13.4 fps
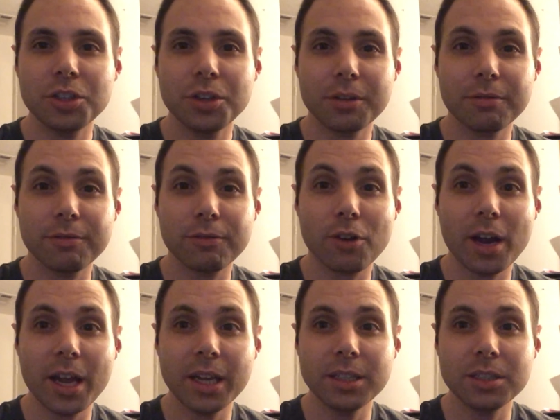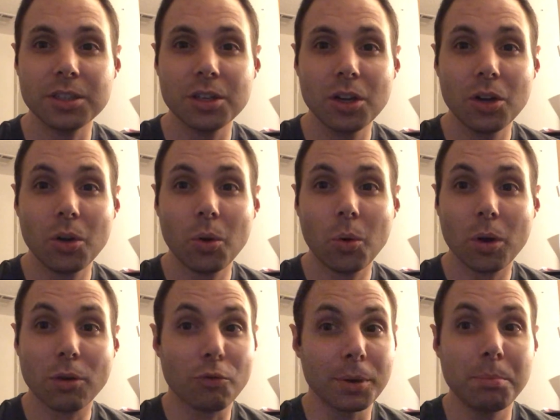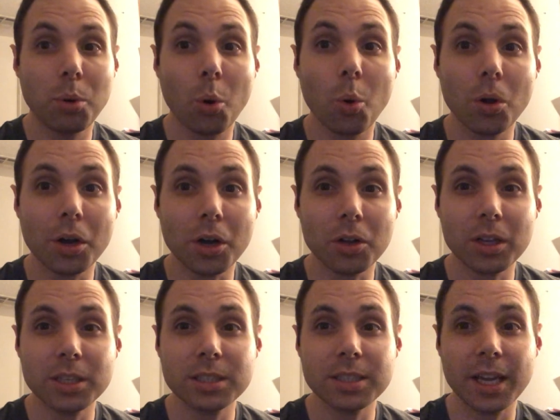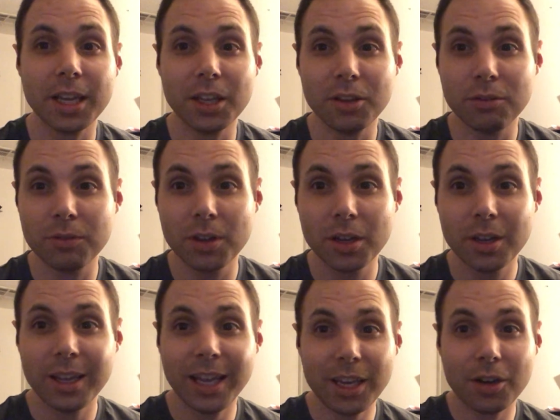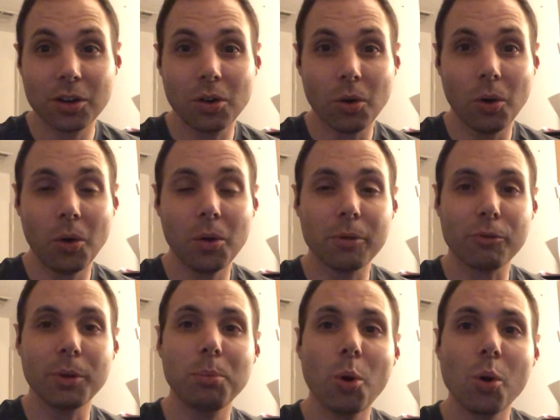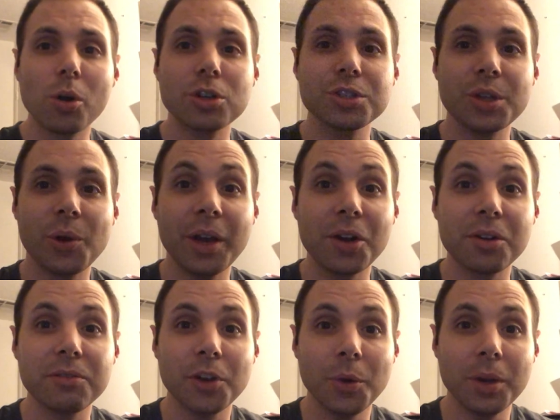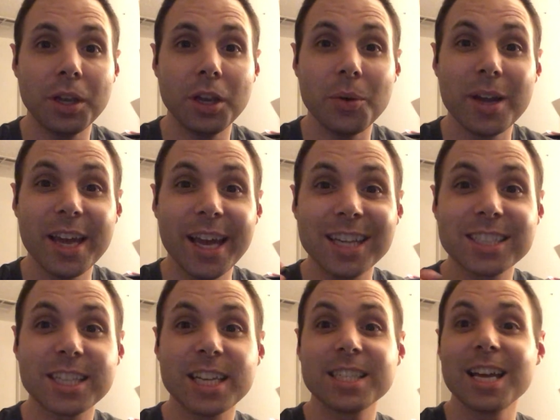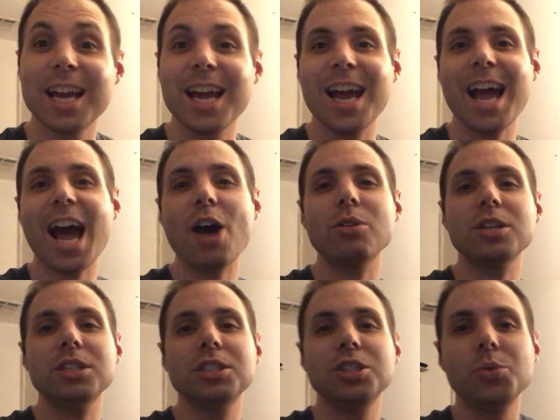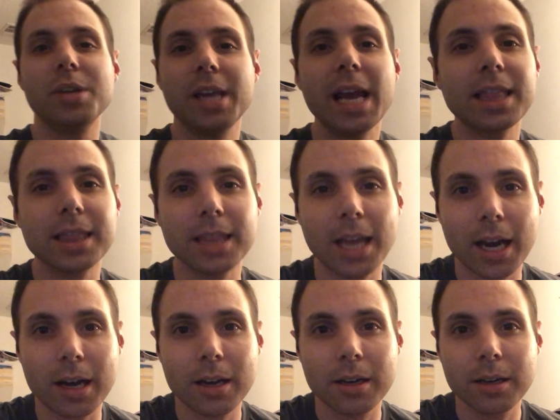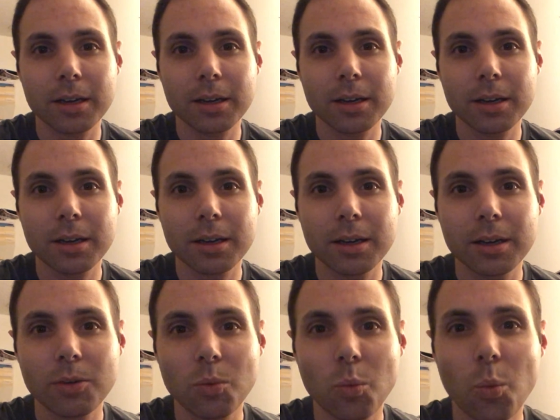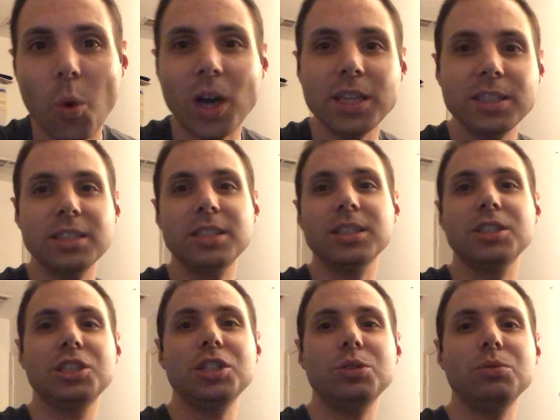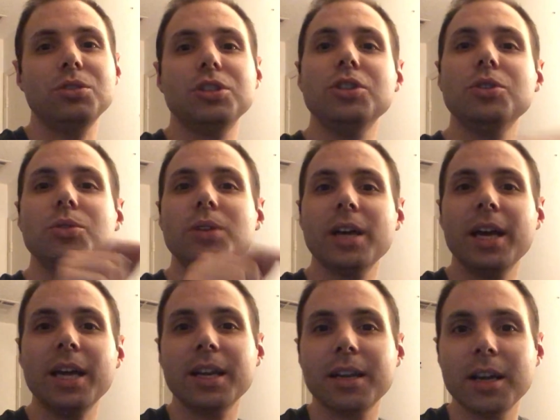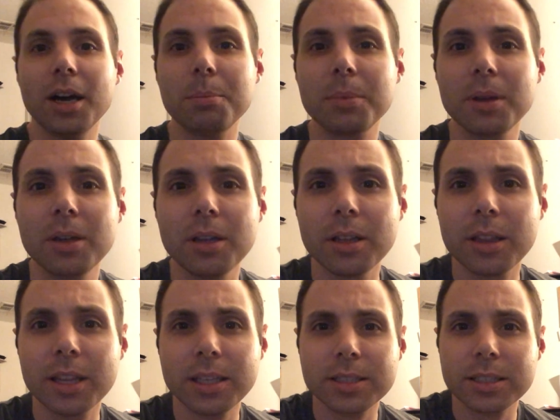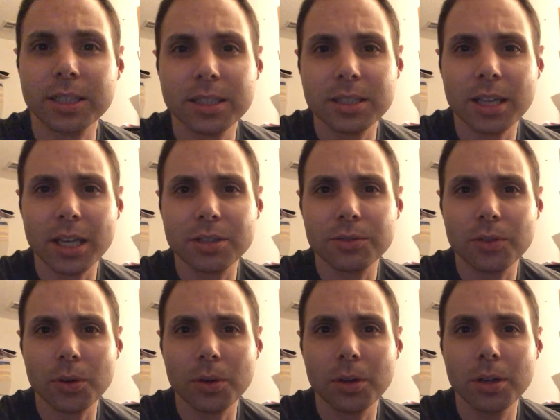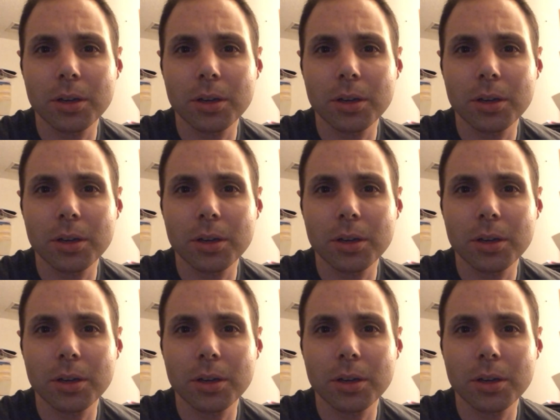to your friend or a reporter, let's say you've hit your goal and a reporter's now interviewing you and says, how did you get there? What did you do to end up this successful?